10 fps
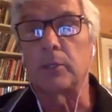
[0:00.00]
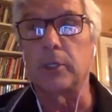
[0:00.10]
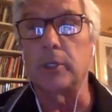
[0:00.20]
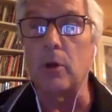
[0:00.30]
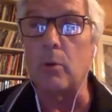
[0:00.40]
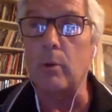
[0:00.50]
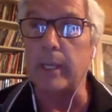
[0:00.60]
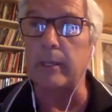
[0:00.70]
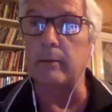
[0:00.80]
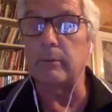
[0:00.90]

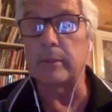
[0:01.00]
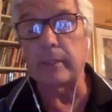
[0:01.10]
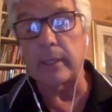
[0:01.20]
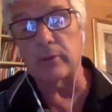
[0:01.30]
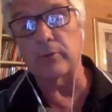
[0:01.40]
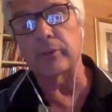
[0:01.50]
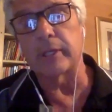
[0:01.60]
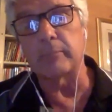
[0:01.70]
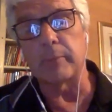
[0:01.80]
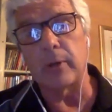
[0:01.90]
And the other
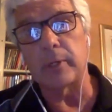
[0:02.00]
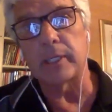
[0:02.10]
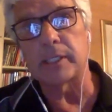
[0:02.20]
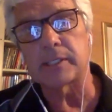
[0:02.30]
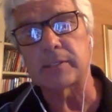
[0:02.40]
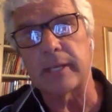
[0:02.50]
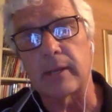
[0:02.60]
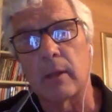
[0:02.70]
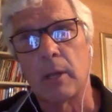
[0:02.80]
thing about it is that